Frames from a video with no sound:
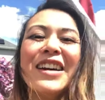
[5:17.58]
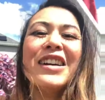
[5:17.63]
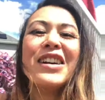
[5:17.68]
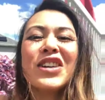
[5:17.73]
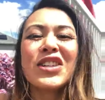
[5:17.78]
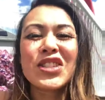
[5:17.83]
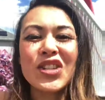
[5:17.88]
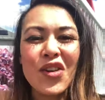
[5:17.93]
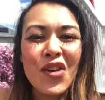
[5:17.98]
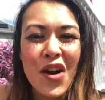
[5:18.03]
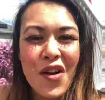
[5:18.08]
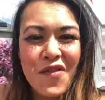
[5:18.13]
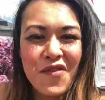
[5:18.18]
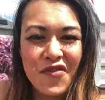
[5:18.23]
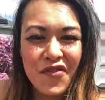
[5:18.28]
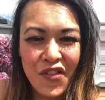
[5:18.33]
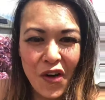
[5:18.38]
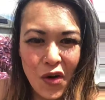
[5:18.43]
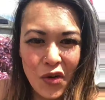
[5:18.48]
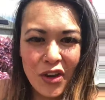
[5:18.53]
So I'm
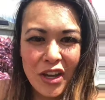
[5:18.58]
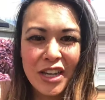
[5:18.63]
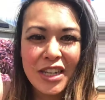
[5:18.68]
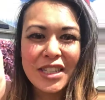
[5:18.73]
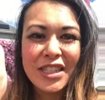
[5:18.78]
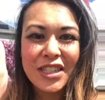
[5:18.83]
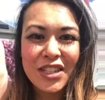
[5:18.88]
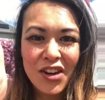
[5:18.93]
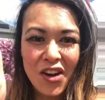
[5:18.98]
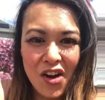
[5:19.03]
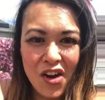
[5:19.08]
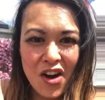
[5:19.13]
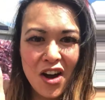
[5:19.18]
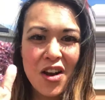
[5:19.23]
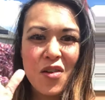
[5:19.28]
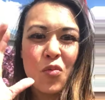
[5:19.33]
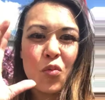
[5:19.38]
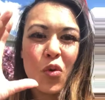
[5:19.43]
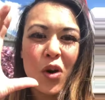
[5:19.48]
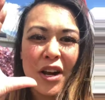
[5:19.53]
focused
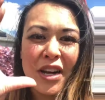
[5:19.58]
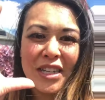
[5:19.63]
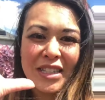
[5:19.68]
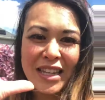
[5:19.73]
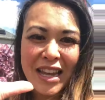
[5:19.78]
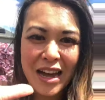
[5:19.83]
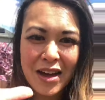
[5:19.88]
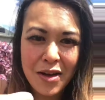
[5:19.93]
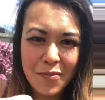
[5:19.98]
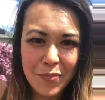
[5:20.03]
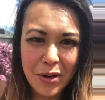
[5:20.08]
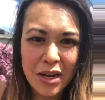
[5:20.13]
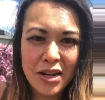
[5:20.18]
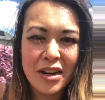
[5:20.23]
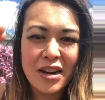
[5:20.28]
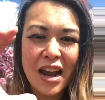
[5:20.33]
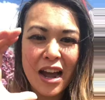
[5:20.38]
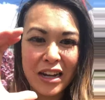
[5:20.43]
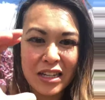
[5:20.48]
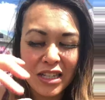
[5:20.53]
on what is that
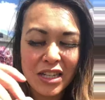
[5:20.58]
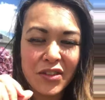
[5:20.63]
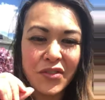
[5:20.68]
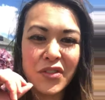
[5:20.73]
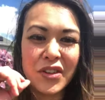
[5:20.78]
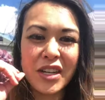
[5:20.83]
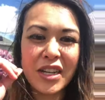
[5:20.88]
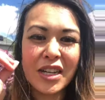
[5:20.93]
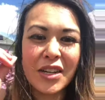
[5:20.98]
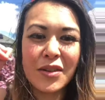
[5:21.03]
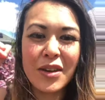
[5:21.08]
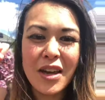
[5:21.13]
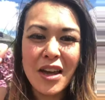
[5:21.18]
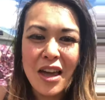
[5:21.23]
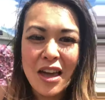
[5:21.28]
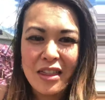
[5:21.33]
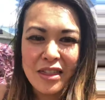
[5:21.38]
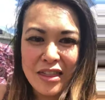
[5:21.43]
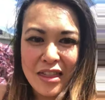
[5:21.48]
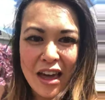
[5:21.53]
abundant activity
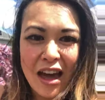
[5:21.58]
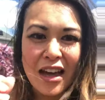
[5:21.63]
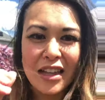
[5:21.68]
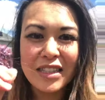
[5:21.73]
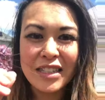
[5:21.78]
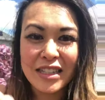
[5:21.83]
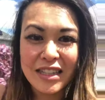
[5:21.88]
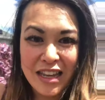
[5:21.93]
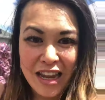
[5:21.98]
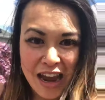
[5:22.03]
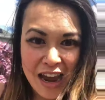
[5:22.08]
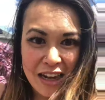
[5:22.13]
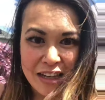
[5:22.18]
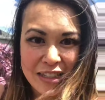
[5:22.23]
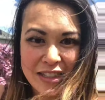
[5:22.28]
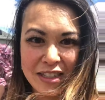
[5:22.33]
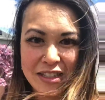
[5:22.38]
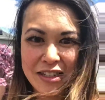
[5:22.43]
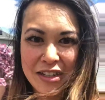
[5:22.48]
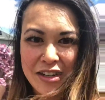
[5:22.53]
that's
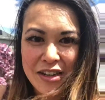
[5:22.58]
next,